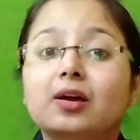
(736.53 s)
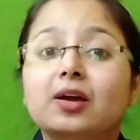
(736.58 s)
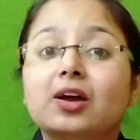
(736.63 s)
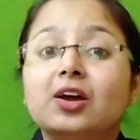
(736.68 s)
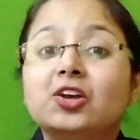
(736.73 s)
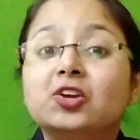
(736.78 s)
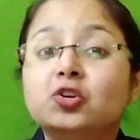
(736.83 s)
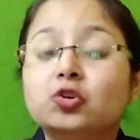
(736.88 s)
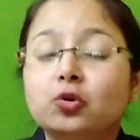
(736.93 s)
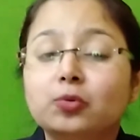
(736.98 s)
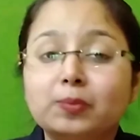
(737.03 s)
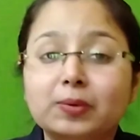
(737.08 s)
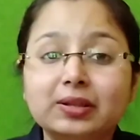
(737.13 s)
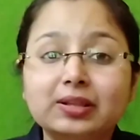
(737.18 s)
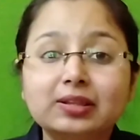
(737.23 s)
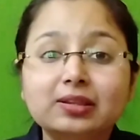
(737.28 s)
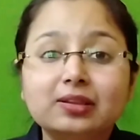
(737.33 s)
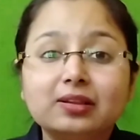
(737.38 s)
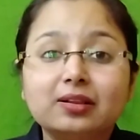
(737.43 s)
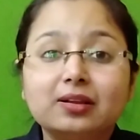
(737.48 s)

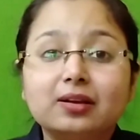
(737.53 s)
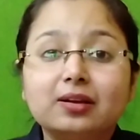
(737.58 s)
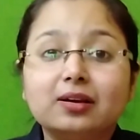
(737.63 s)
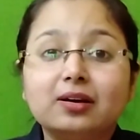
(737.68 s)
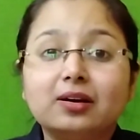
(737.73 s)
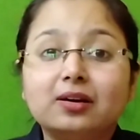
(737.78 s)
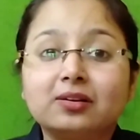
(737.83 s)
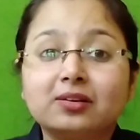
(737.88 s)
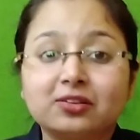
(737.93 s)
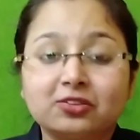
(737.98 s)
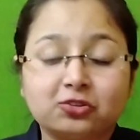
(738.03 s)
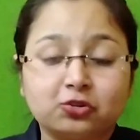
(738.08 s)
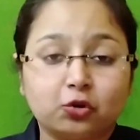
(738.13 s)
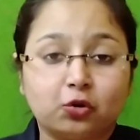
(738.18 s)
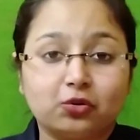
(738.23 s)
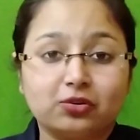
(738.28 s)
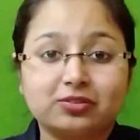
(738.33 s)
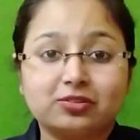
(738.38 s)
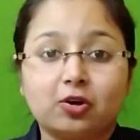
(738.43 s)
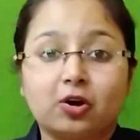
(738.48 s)
human
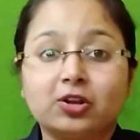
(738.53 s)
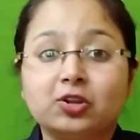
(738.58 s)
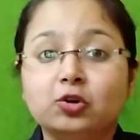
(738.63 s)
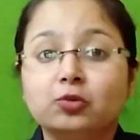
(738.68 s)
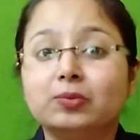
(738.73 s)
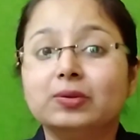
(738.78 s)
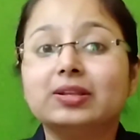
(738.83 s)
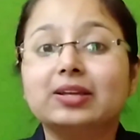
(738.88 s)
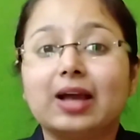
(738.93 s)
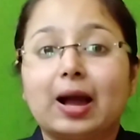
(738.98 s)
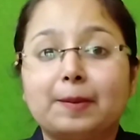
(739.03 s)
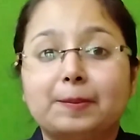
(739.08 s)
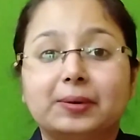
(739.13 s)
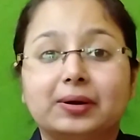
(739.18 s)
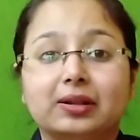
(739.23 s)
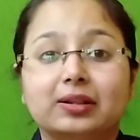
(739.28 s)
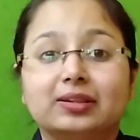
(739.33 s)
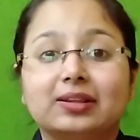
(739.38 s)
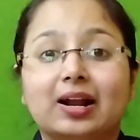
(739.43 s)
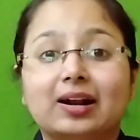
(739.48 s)
resource or human
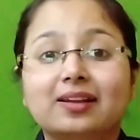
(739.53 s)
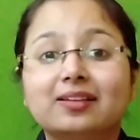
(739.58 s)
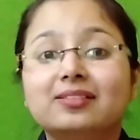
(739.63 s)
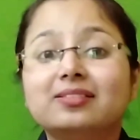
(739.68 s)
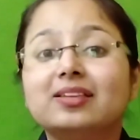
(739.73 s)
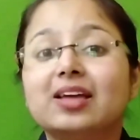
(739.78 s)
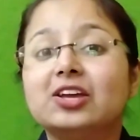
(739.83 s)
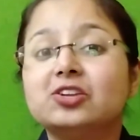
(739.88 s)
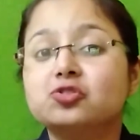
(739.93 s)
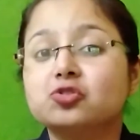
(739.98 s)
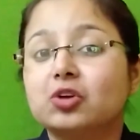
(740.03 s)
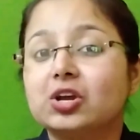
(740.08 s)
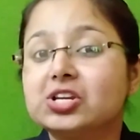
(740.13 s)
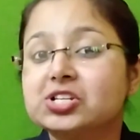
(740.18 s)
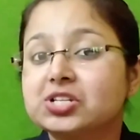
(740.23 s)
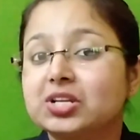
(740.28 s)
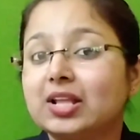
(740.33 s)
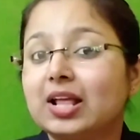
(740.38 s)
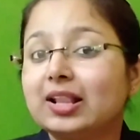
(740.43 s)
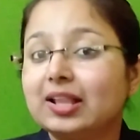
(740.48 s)
capital, that is
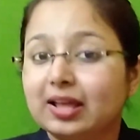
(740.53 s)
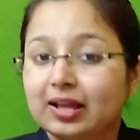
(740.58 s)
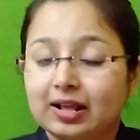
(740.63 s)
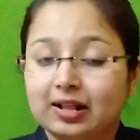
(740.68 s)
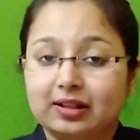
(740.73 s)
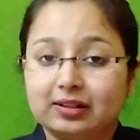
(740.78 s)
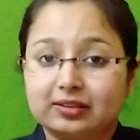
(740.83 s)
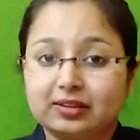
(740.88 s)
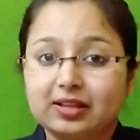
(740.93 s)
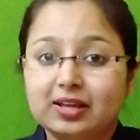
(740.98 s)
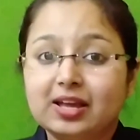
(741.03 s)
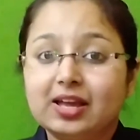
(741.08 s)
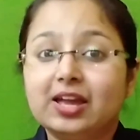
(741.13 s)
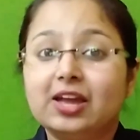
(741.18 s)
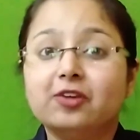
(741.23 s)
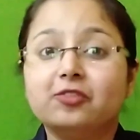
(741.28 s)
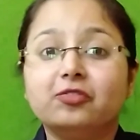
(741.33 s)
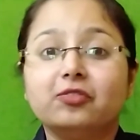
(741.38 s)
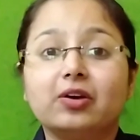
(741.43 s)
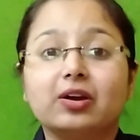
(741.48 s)
education and health.
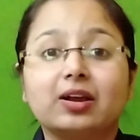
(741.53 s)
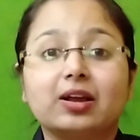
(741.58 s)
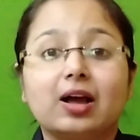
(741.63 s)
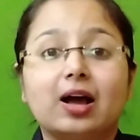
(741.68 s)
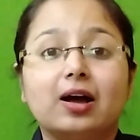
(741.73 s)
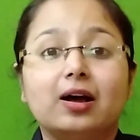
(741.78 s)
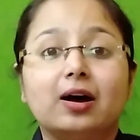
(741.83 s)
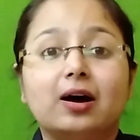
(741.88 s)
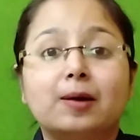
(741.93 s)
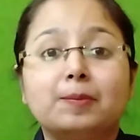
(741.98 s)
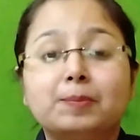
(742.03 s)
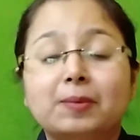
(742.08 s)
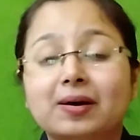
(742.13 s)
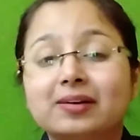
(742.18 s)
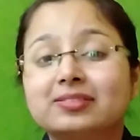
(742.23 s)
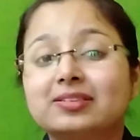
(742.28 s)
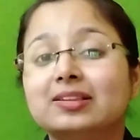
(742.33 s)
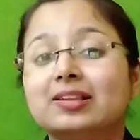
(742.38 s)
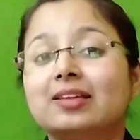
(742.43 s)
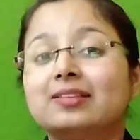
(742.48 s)
If a
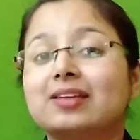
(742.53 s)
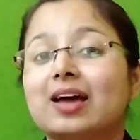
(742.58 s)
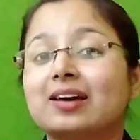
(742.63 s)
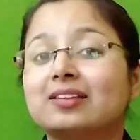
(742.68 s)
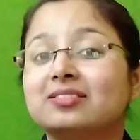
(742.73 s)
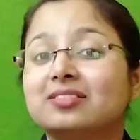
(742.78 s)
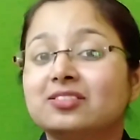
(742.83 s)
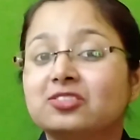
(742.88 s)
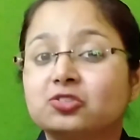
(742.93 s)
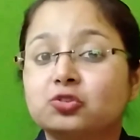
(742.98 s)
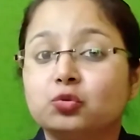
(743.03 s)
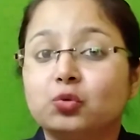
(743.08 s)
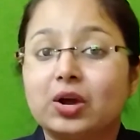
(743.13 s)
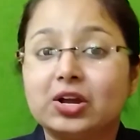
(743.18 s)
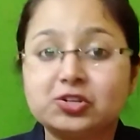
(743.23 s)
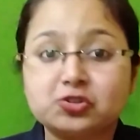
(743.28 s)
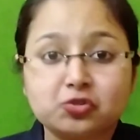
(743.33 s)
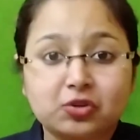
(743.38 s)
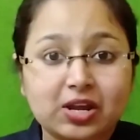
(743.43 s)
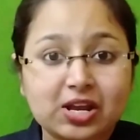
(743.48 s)
person has access to
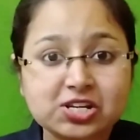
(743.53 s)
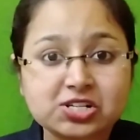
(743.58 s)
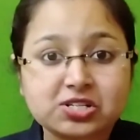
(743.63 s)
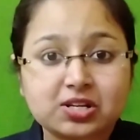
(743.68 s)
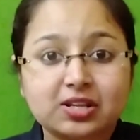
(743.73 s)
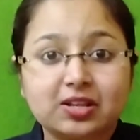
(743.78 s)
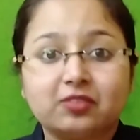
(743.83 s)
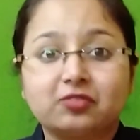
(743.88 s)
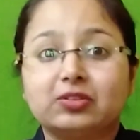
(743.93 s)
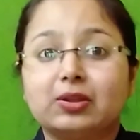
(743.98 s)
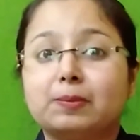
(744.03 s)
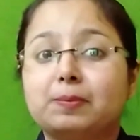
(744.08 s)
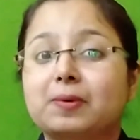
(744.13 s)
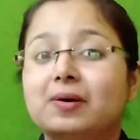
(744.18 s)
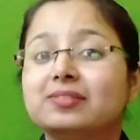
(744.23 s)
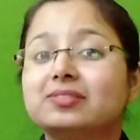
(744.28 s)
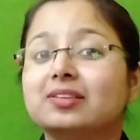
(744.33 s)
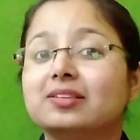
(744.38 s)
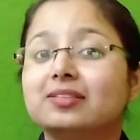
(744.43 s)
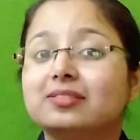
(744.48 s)
education, if the
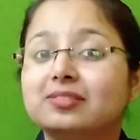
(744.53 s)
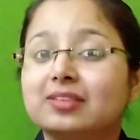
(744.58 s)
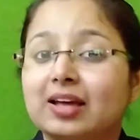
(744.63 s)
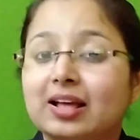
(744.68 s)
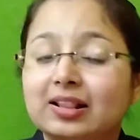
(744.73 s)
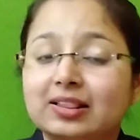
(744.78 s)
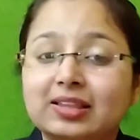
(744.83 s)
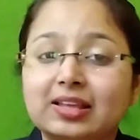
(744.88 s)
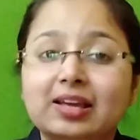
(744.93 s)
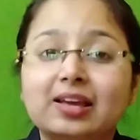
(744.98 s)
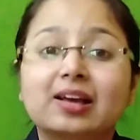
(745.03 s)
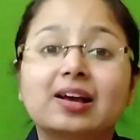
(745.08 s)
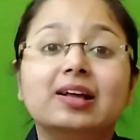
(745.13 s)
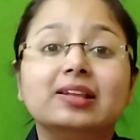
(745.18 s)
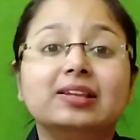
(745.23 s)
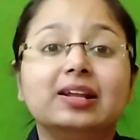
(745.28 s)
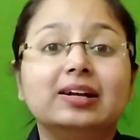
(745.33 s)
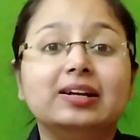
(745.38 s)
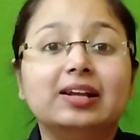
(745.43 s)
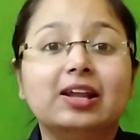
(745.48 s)
person is healthy,
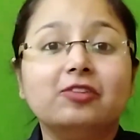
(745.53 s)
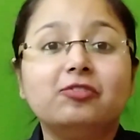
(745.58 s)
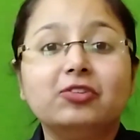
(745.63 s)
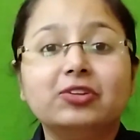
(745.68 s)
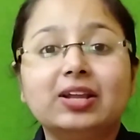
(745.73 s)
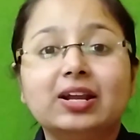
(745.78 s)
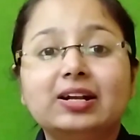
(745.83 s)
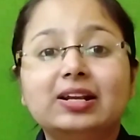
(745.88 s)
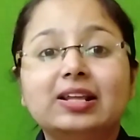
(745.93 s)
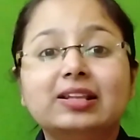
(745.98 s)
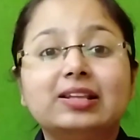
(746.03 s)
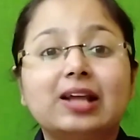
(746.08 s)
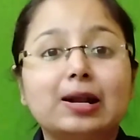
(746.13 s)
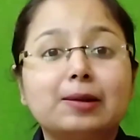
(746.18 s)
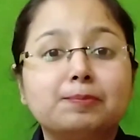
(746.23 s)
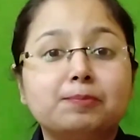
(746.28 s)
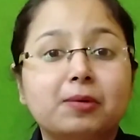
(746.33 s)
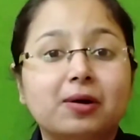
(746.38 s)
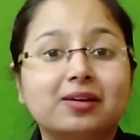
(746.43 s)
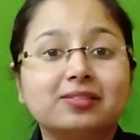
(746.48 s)
then definitely
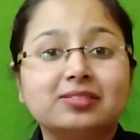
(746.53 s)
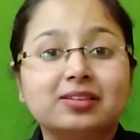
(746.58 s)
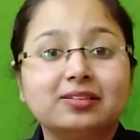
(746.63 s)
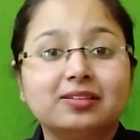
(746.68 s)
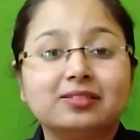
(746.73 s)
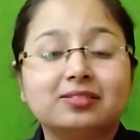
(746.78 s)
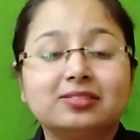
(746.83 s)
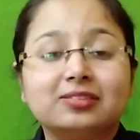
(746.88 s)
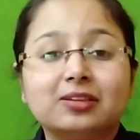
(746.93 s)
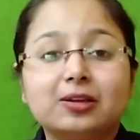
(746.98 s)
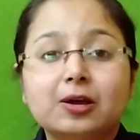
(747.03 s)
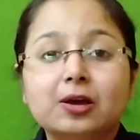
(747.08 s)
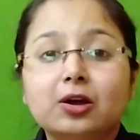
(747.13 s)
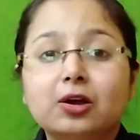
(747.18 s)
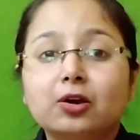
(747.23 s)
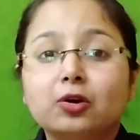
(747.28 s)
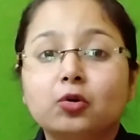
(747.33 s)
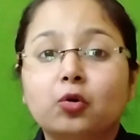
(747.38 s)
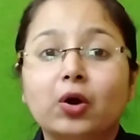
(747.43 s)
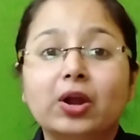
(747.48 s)
that person is
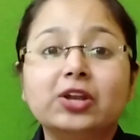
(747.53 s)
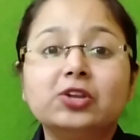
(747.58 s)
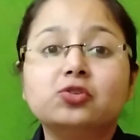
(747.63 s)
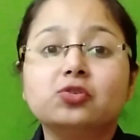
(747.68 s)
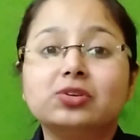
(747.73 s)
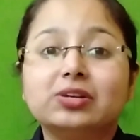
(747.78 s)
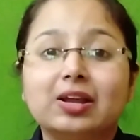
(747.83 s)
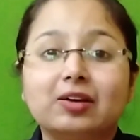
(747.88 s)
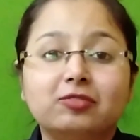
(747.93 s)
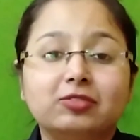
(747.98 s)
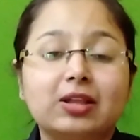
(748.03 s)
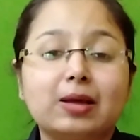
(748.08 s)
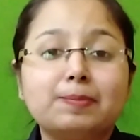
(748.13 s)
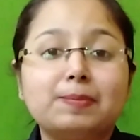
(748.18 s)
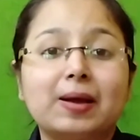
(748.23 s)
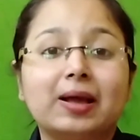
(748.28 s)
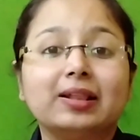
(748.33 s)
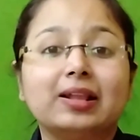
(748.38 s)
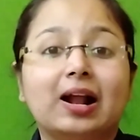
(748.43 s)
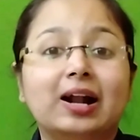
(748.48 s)
going to develop
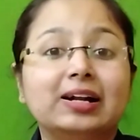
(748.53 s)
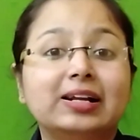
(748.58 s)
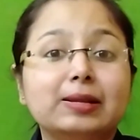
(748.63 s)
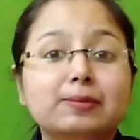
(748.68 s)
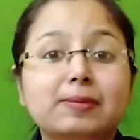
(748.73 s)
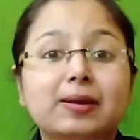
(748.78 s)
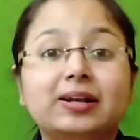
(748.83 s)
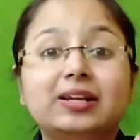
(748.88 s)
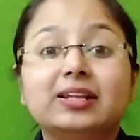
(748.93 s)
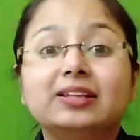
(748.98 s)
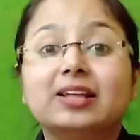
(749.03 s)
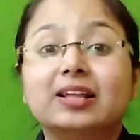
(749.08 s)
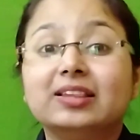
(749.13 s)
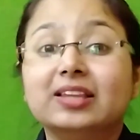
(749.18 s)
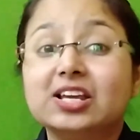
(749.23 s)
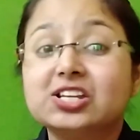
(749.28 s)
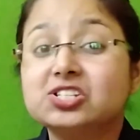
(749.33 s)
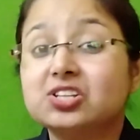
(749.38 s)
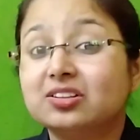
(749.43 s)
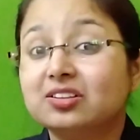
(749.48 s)
and ultimately the
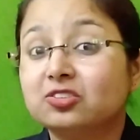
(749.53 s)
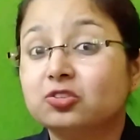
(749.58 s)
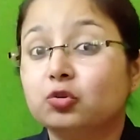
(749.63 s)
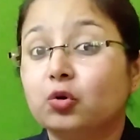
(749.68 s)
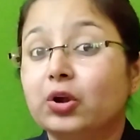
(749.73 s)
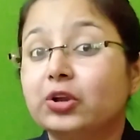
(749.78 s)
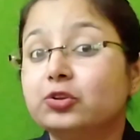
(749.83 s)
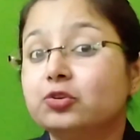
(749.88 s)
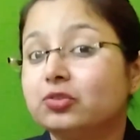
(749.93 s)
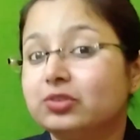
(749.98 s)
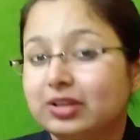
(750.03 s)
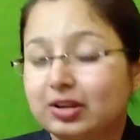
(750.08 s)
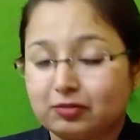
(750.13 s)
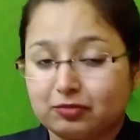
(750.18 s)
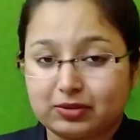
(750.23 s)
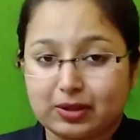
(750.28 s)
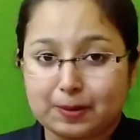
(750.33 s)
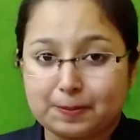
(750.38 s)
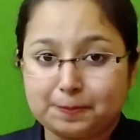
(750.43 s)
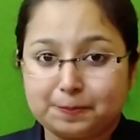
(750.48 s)
nation is going to
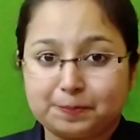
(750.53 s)
develop.